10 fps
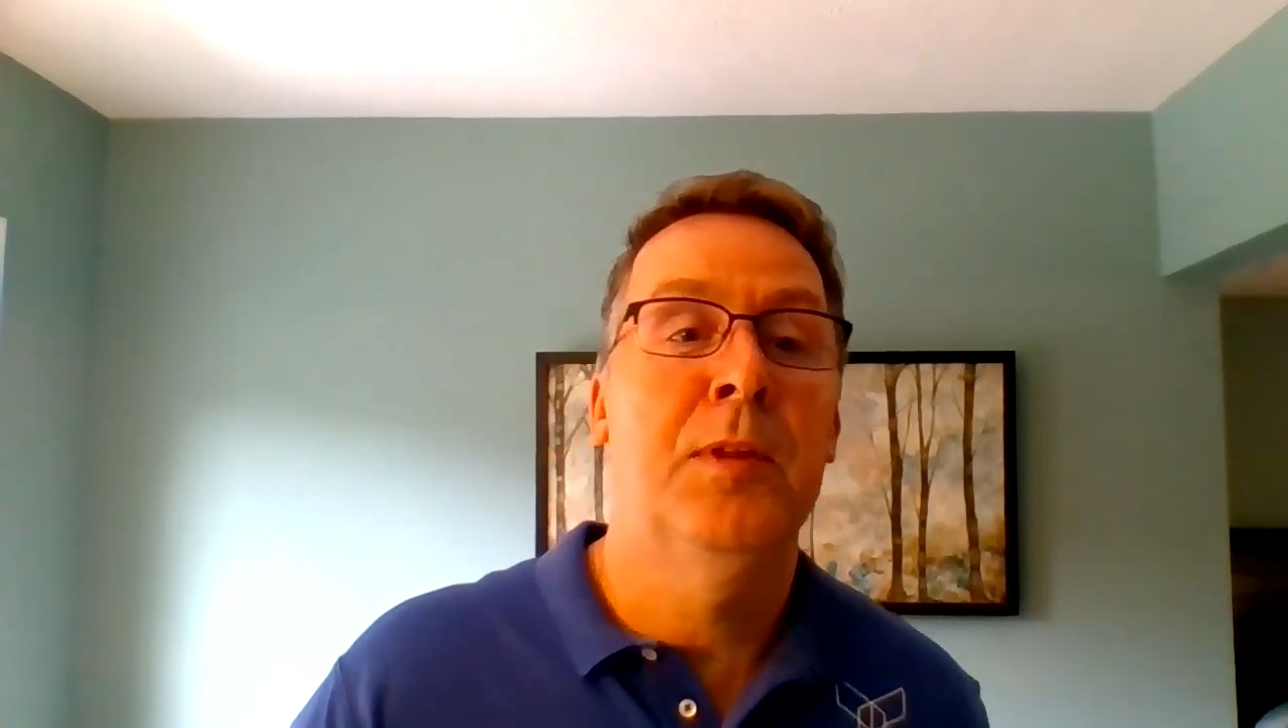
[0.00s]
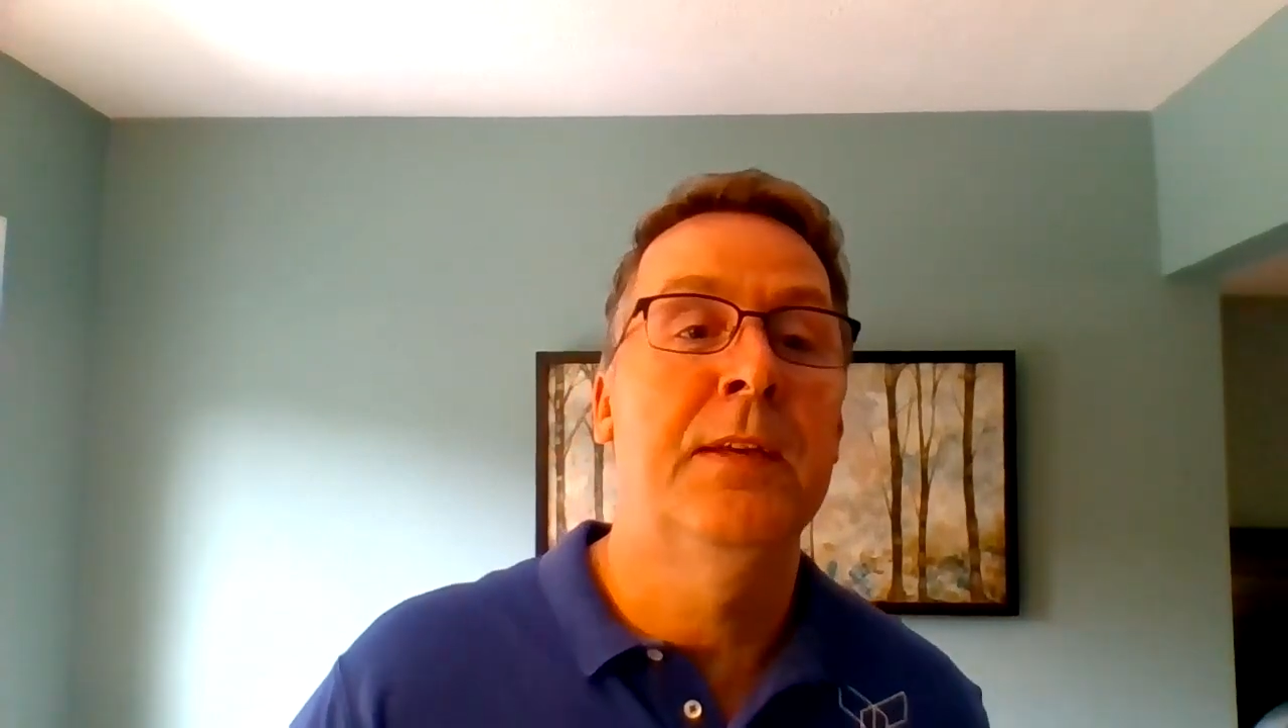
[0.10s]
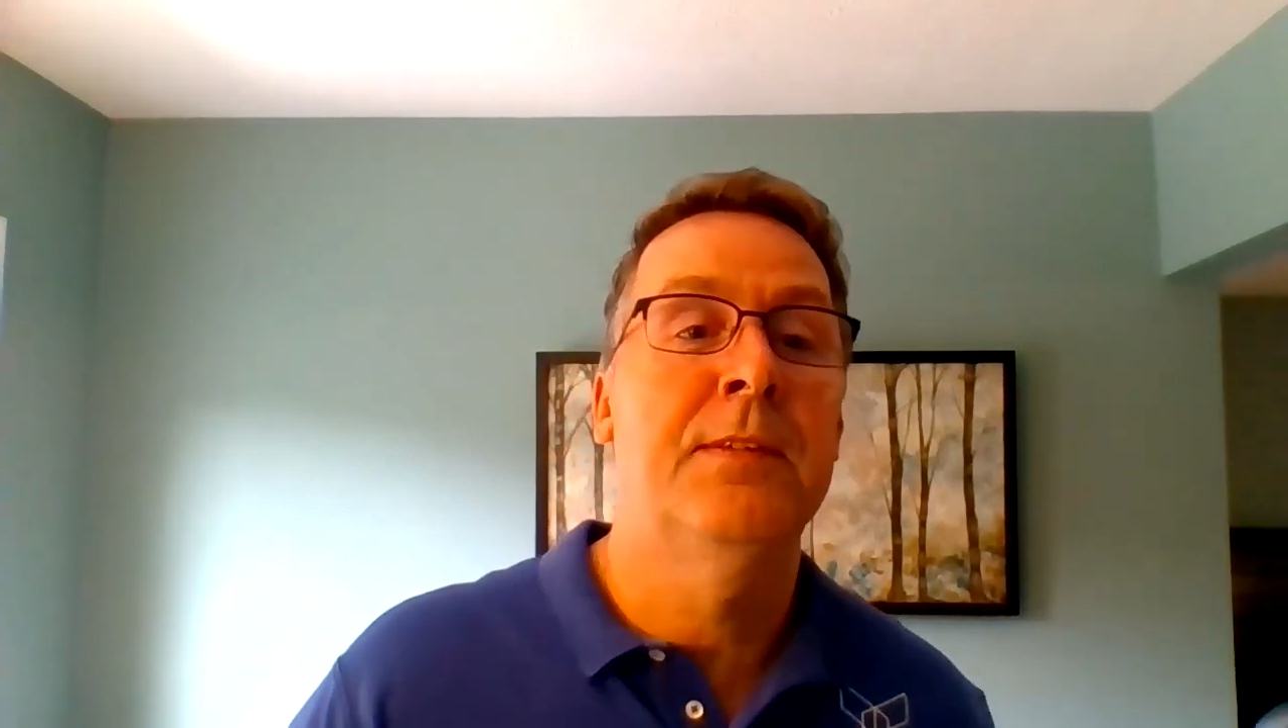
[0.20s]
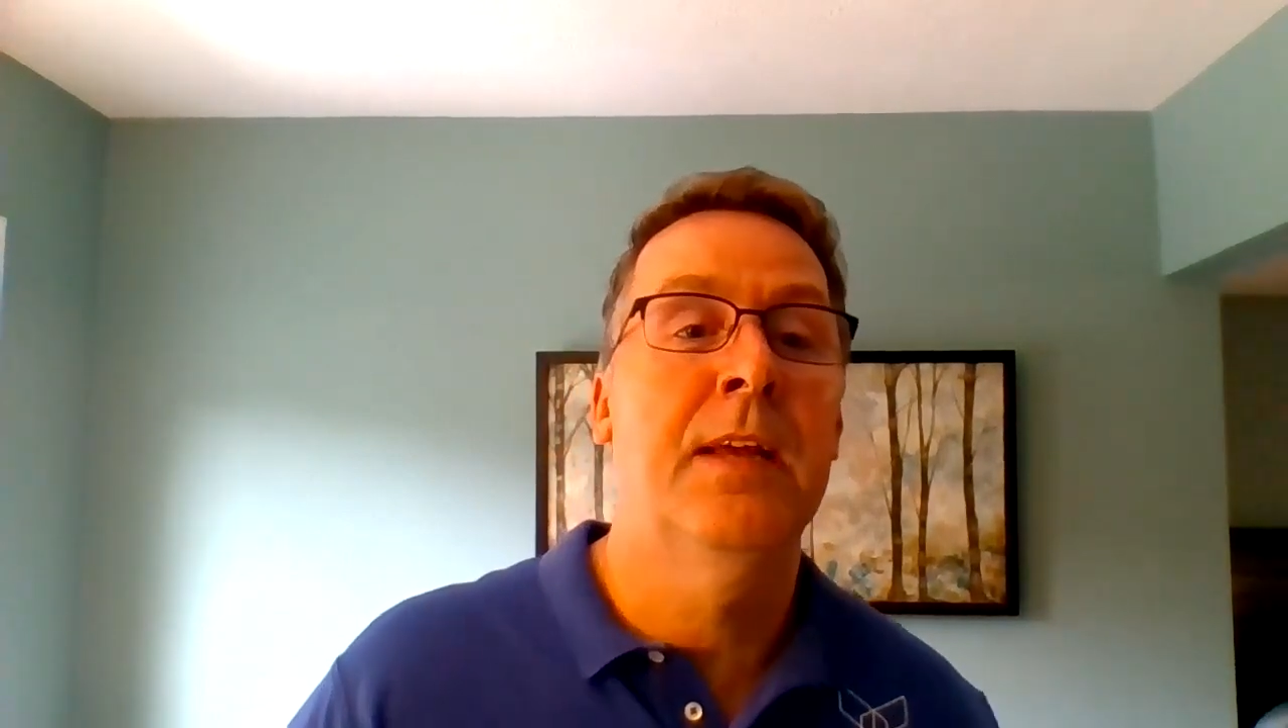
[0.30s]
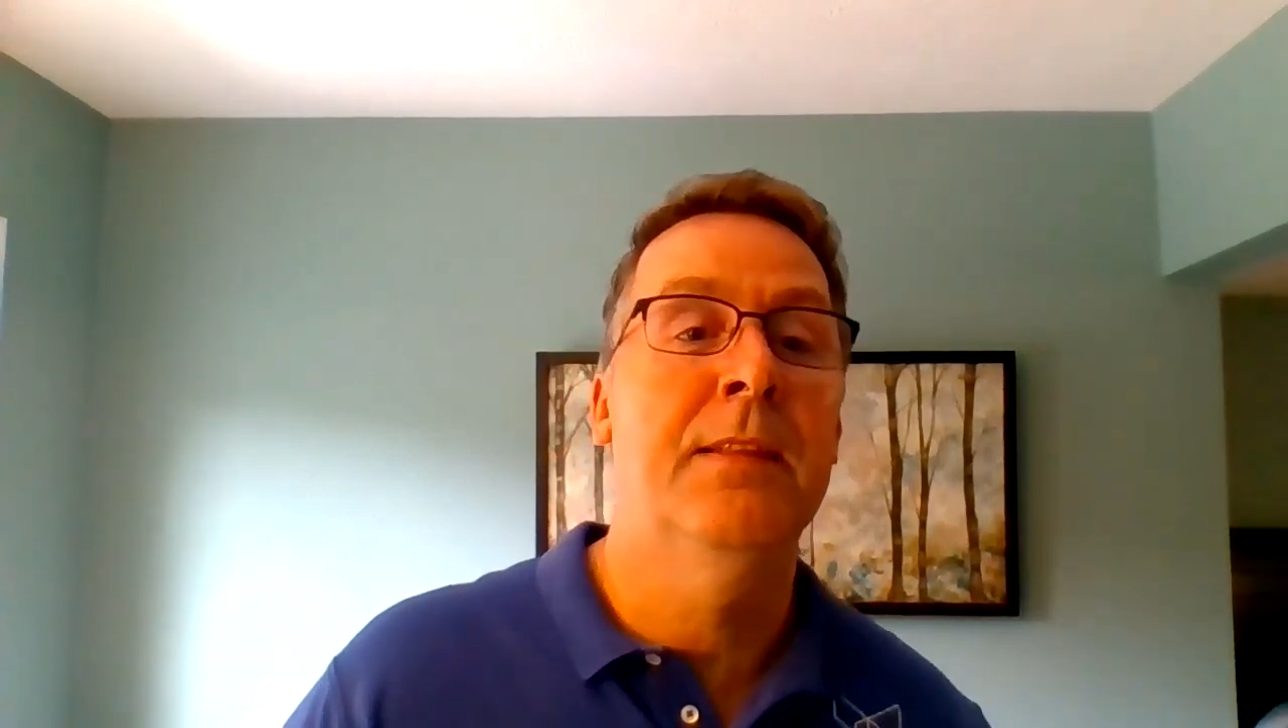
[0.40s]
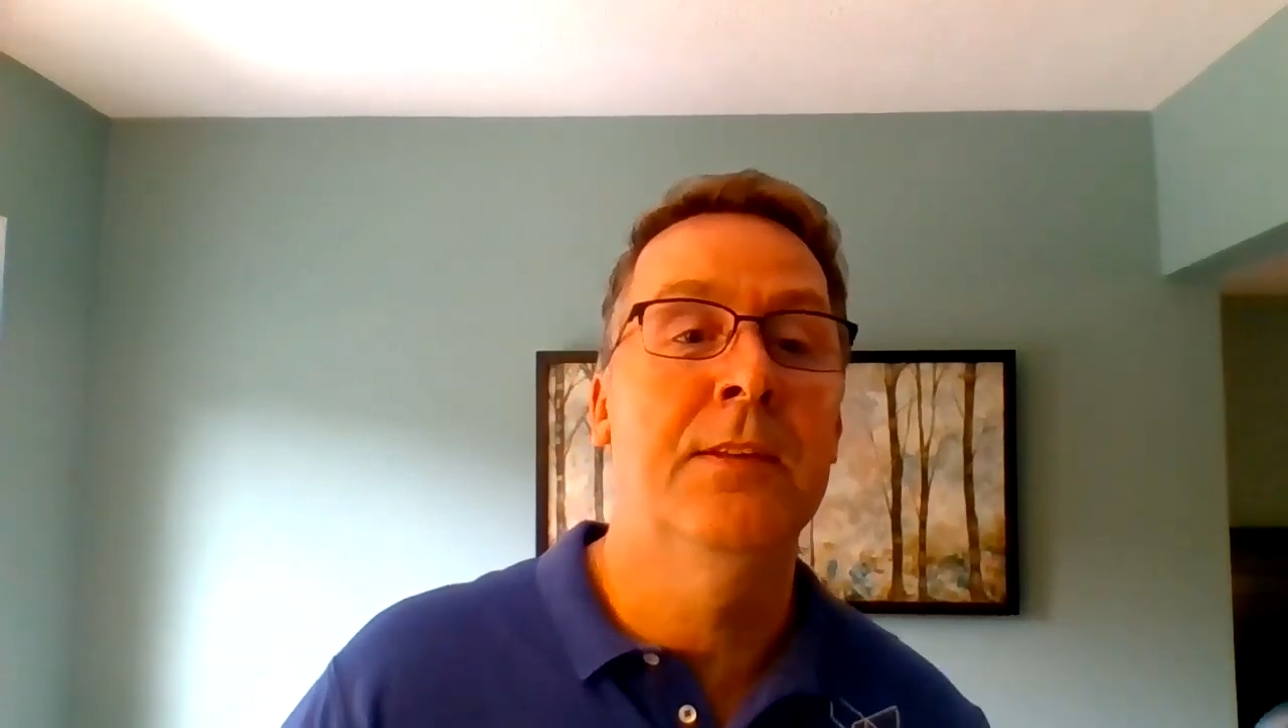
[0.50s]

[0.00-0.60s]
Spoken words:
placed on